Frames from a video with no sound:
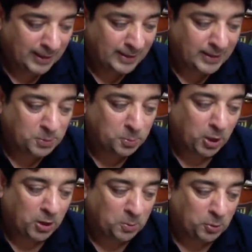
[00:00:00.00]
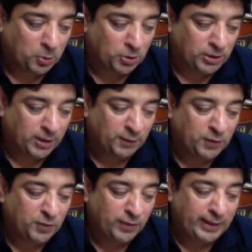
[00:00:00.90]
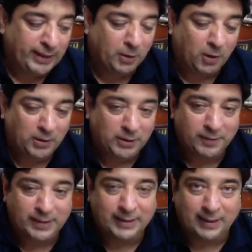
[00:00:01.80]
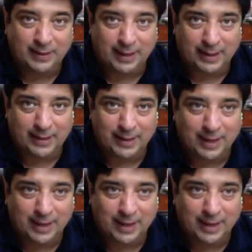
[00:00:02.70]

In this blog post, if you read all the way till end,